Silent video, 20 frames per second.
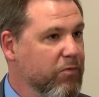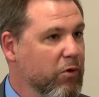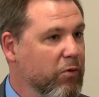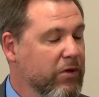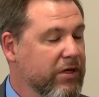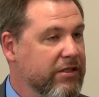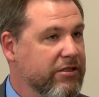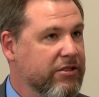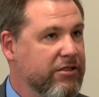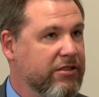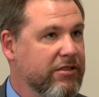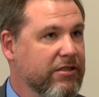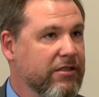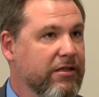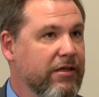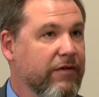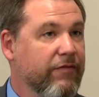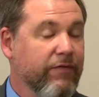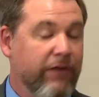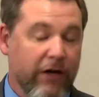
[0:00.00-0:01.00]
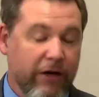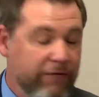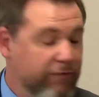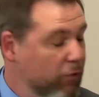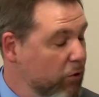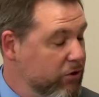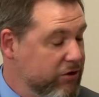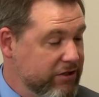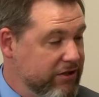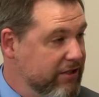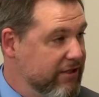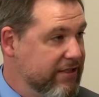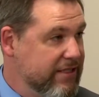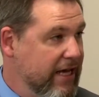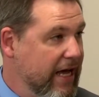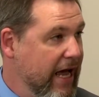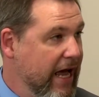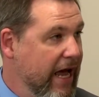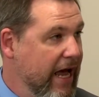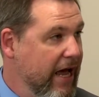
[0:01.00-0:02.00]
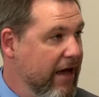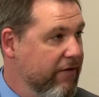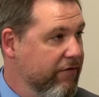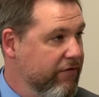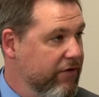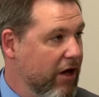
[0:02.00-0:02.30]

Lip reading: which very fortunate to have.